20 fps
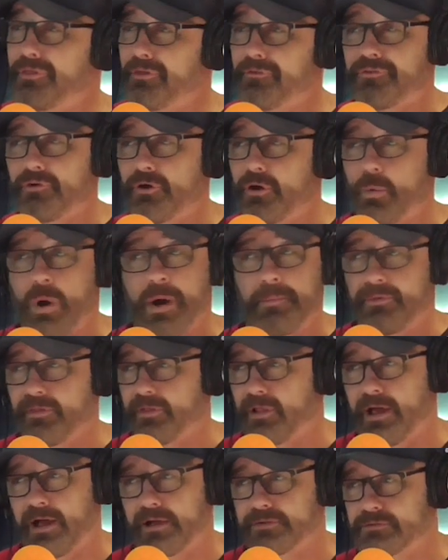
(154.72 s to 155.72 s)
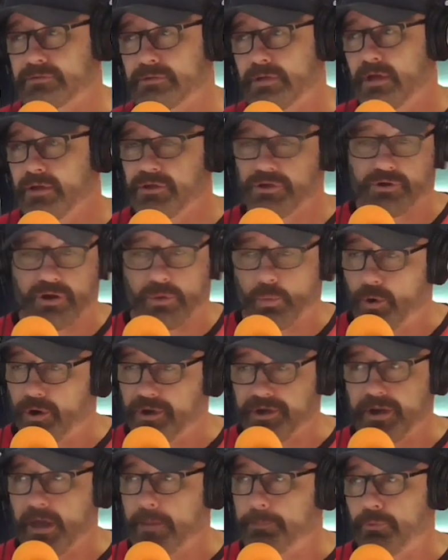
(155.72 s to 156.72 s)
not the first. Won't be the last. Yeah. You've got to
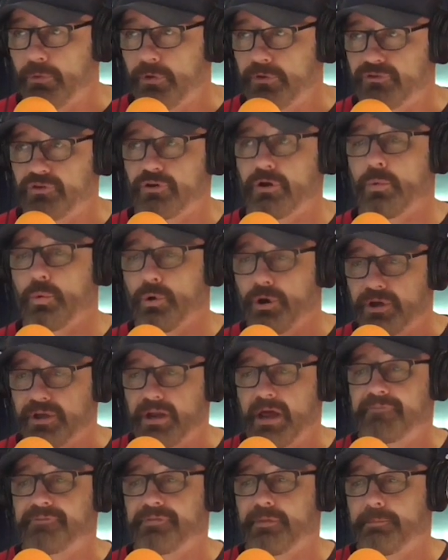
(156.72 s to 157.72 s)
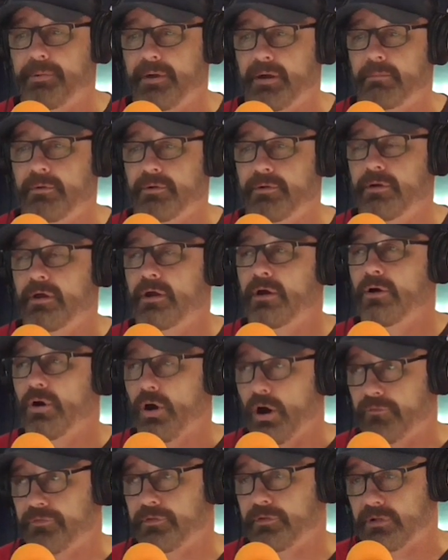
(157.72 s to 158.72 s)
work it out, boys. You've got to work it out for the betterment
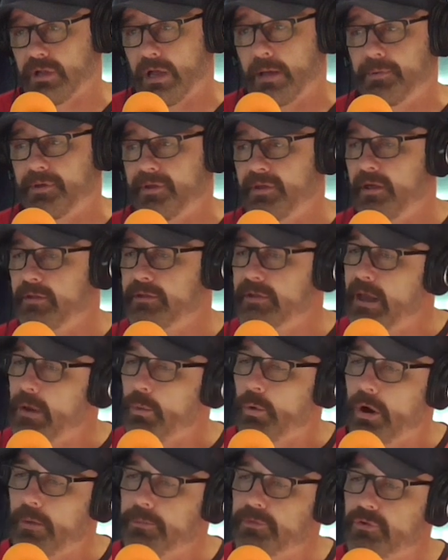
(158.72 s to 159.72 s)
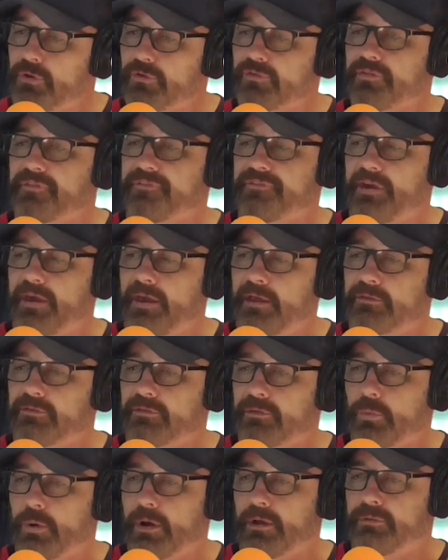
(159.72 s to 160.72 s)
of the club. And you know why? Because the fans are
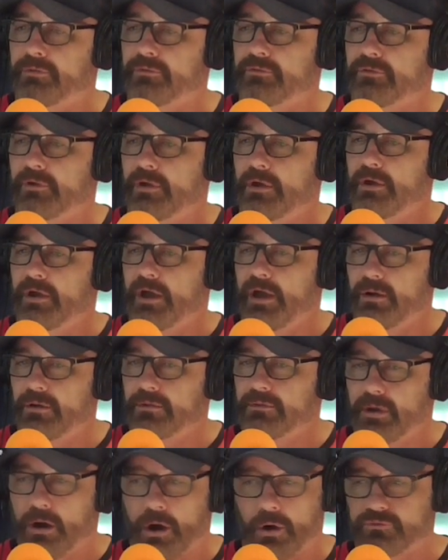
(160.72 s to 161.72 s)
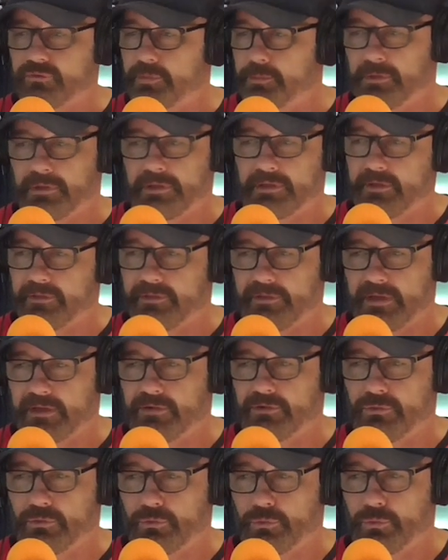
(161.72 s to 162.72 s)
the ones ultimately at the
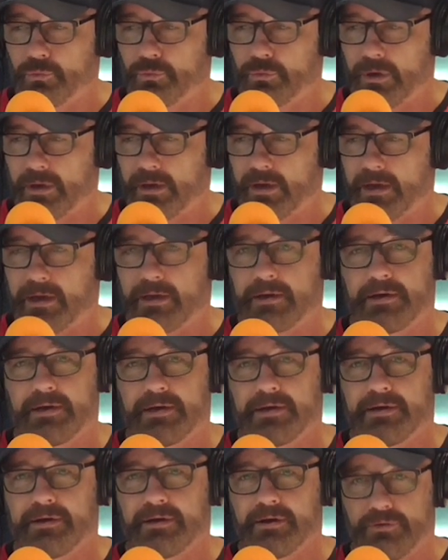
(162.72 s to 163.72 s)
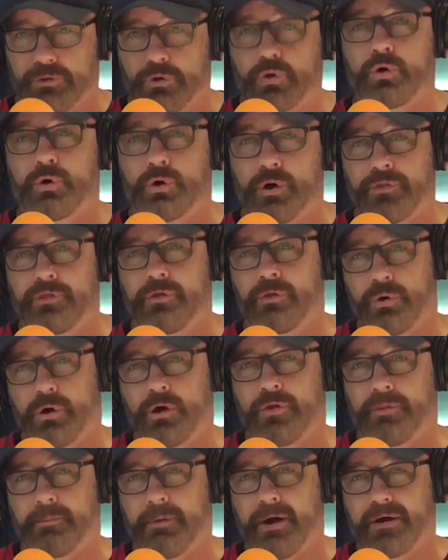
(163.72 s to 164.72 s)
end who hurt the